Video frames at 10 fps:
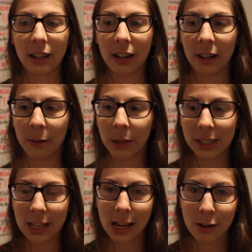Um,
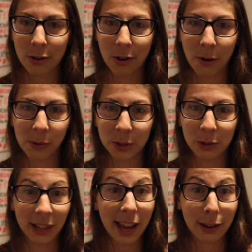it's like you're on a whole new
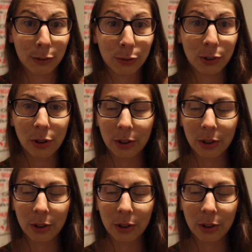life.